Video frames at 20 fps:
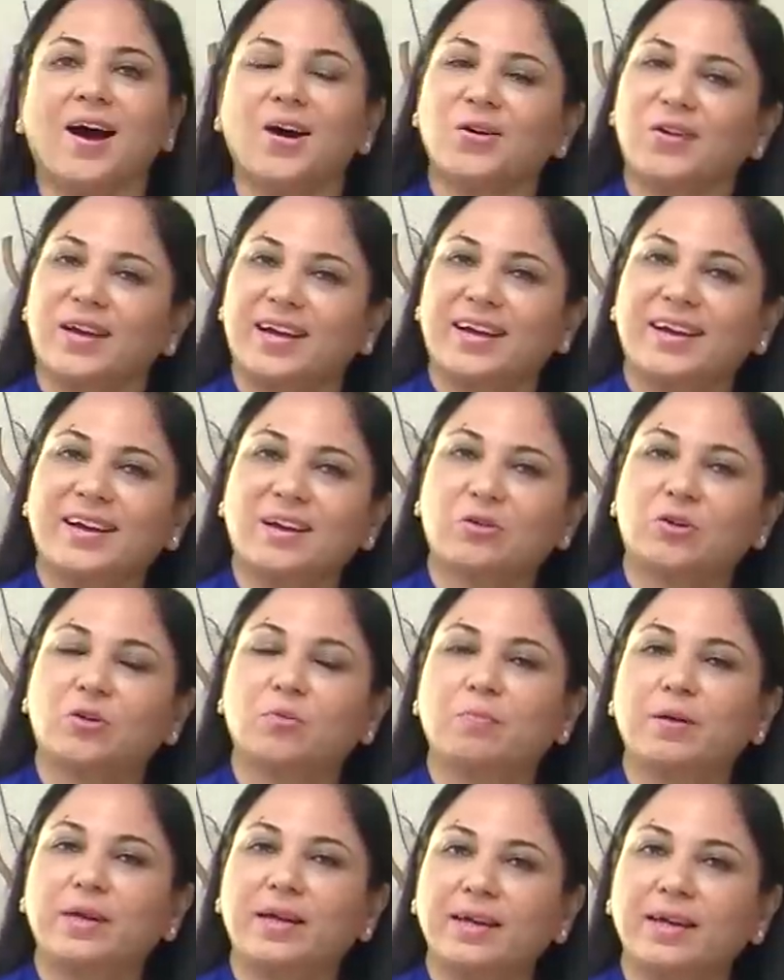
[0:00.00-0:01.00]
Okay, now to
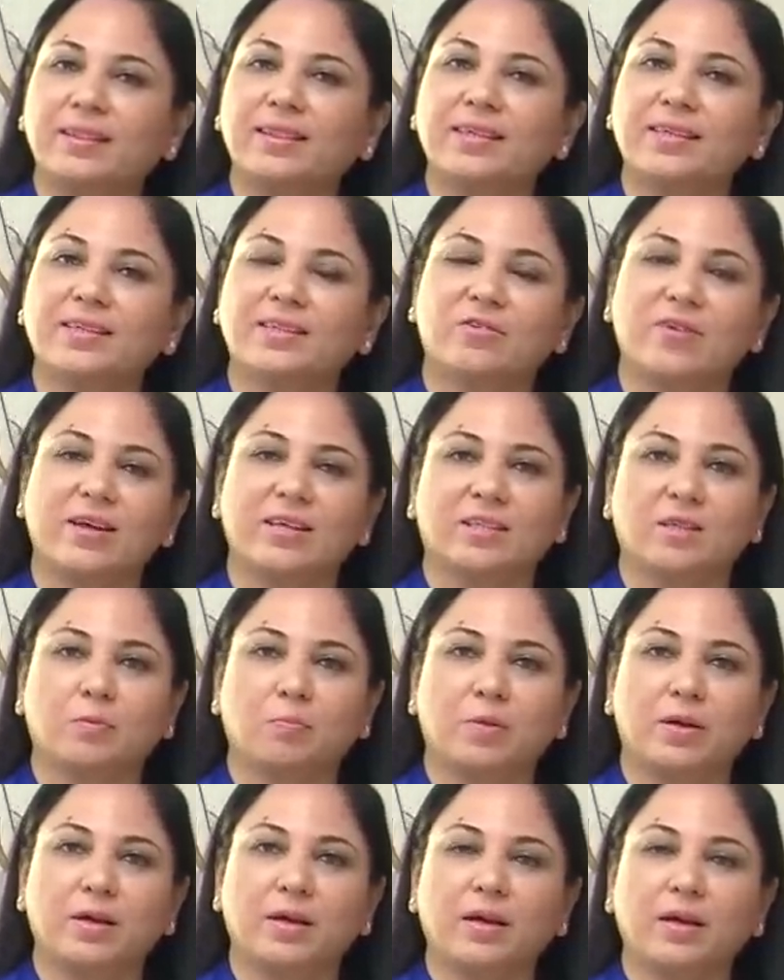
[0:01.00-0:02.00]
begin this
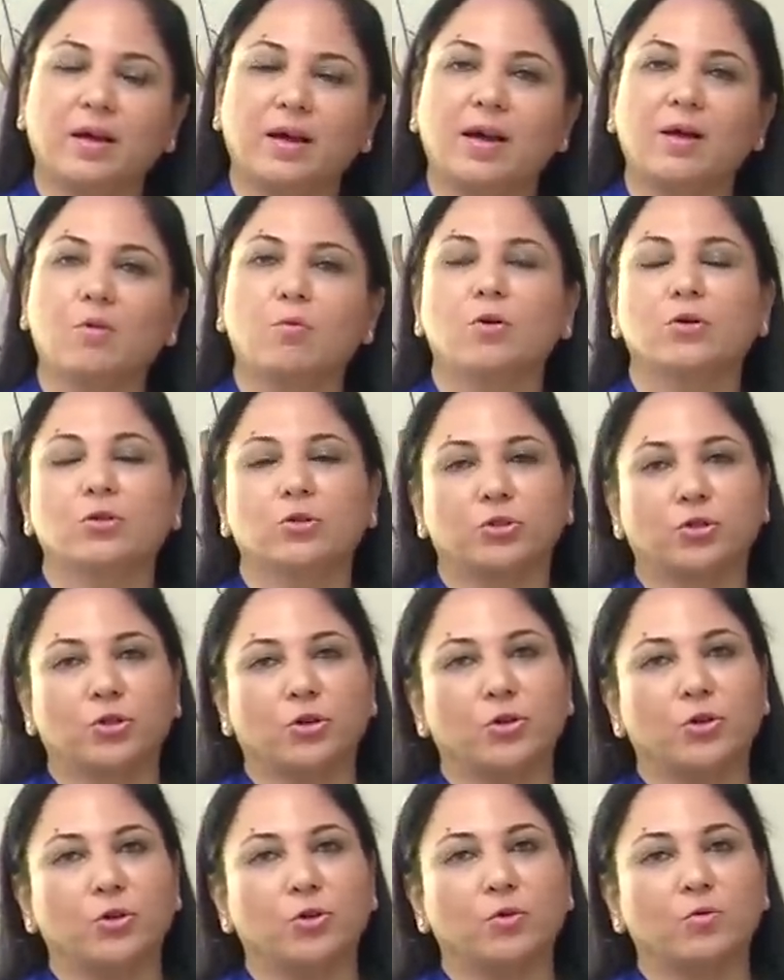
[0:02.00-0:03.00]
recipe, I want to
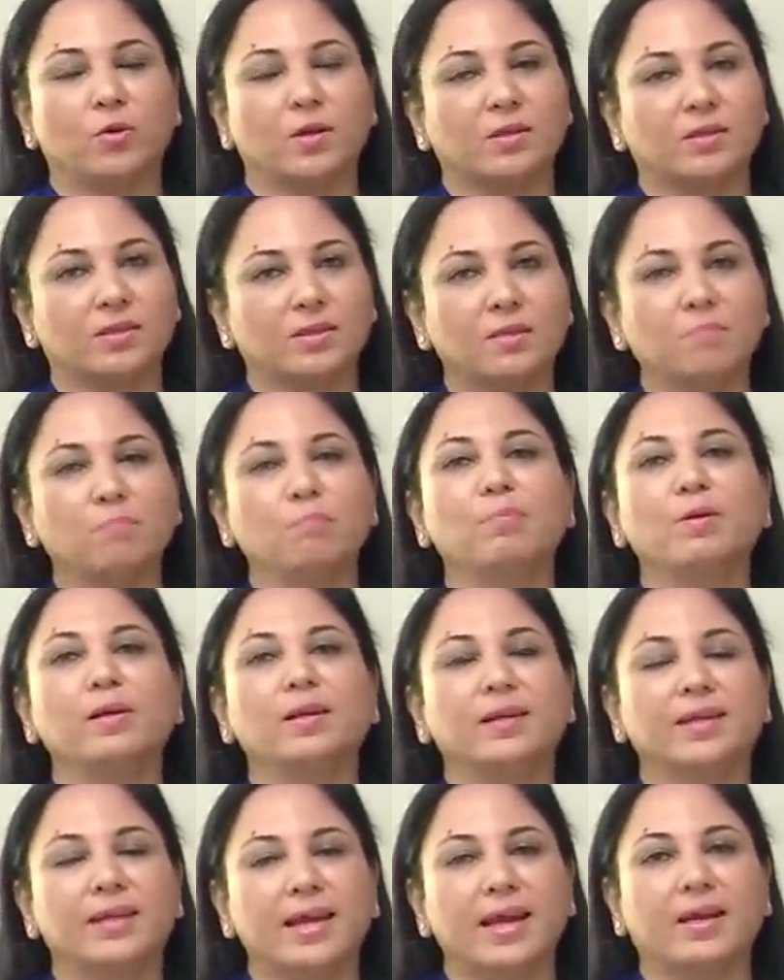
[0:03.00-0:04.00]
show you a simple
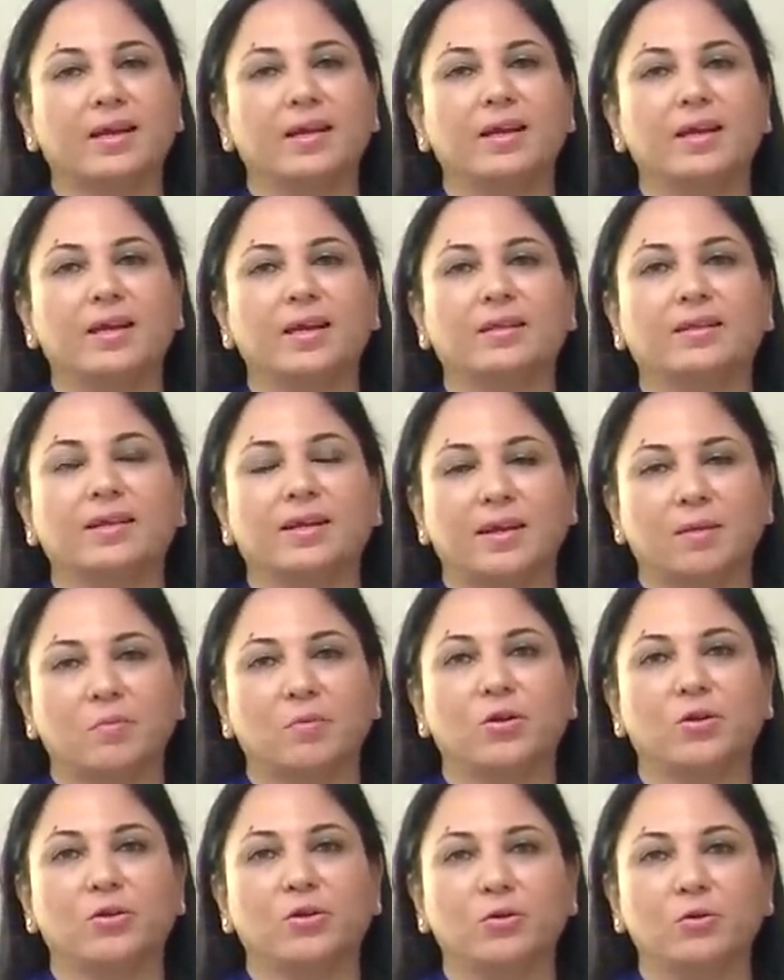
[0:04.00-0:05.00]
technique that I'm
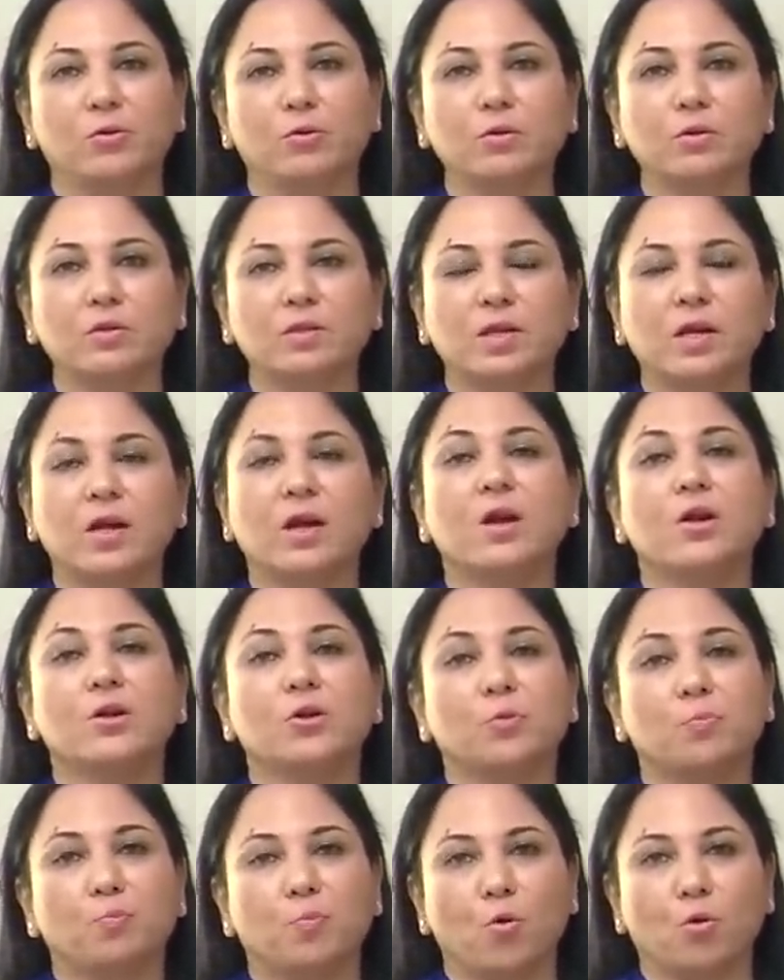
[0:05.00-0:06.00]
going to use
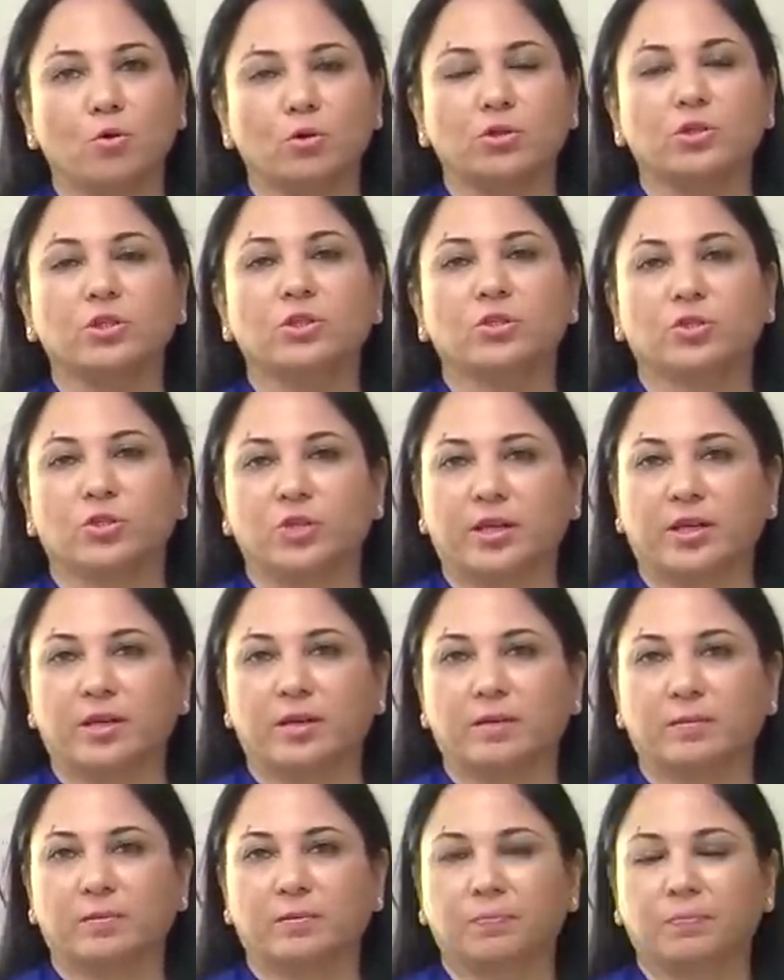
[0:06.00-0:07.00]
to poach
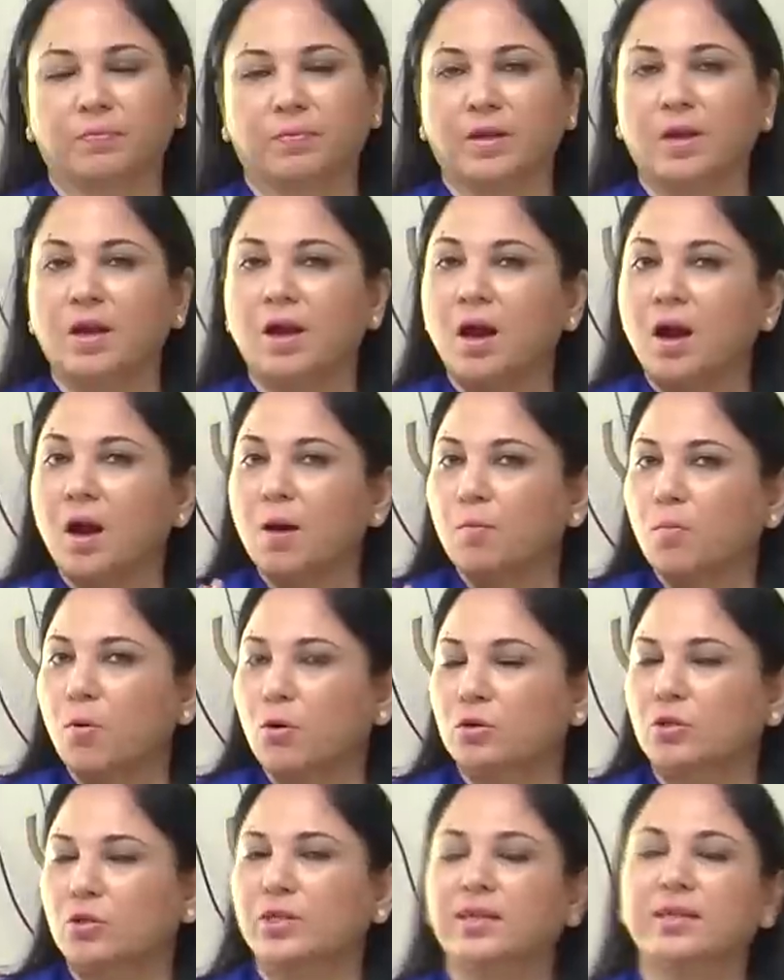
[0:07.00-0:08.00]
chicken.
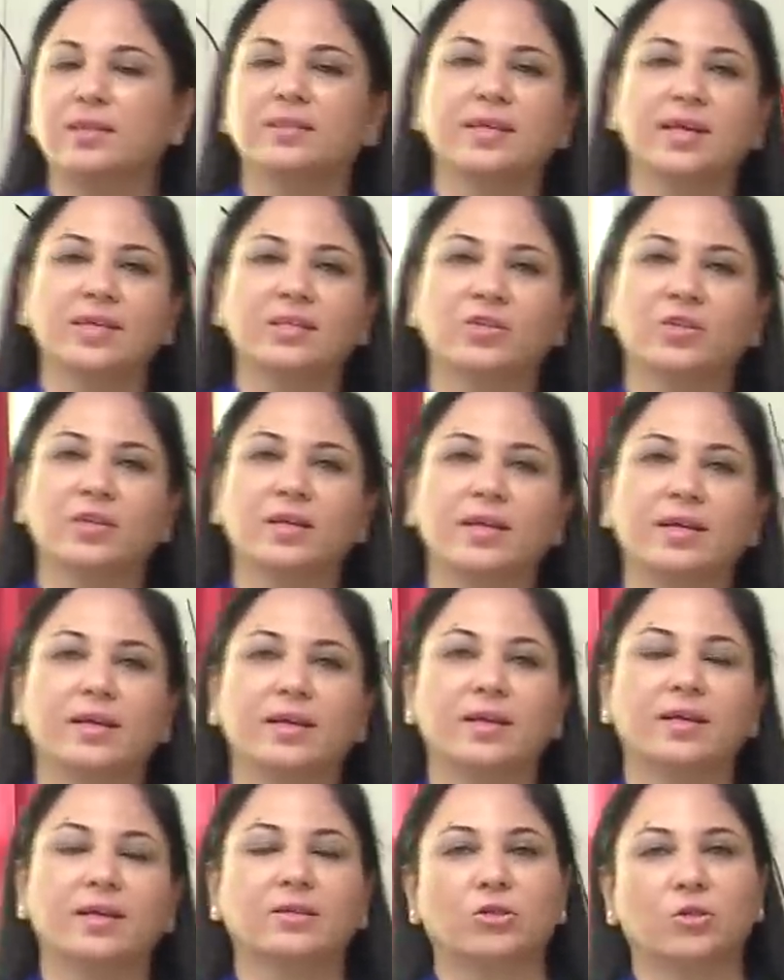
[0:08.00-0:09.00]
Poaching
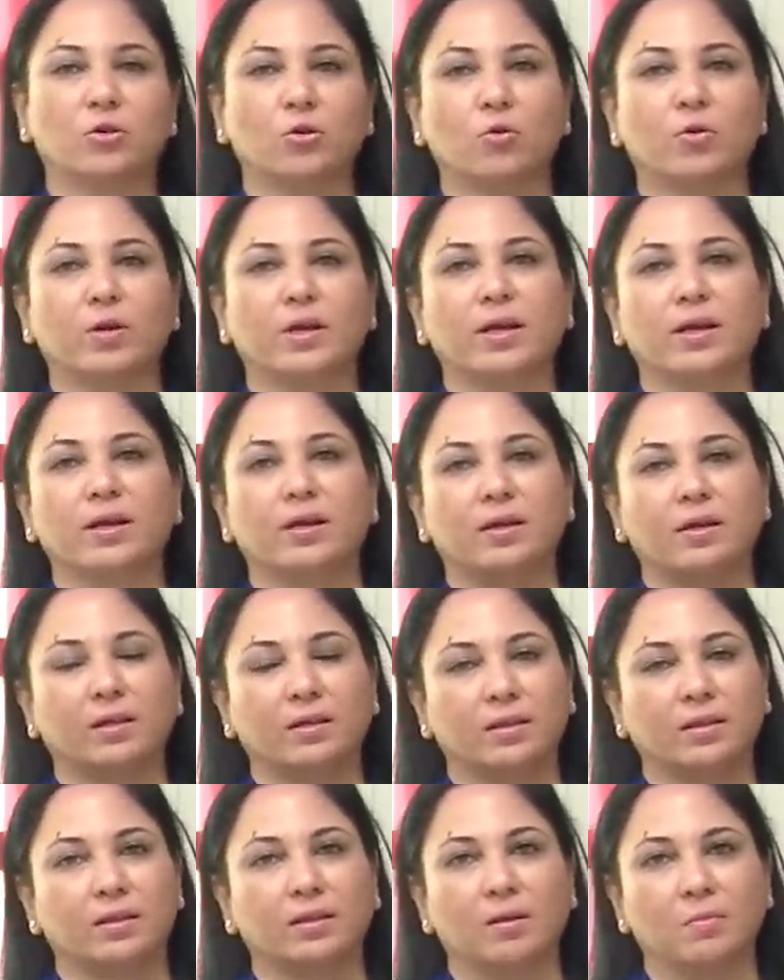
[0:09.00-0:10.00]
essentially is cooking
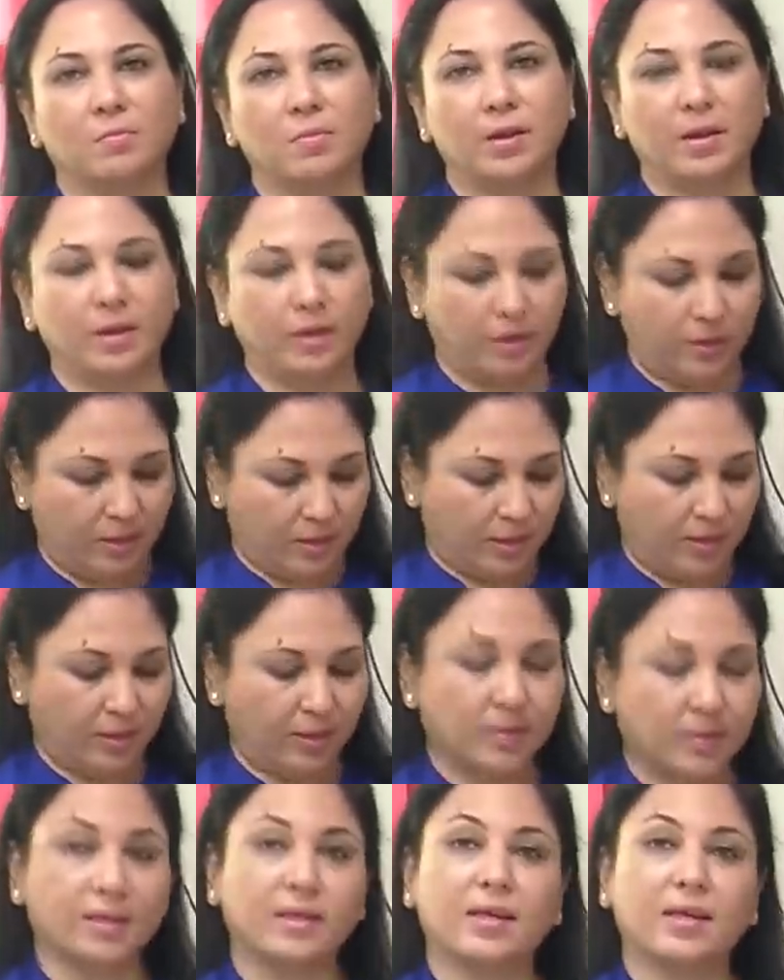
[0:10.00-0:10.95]
the meat, in this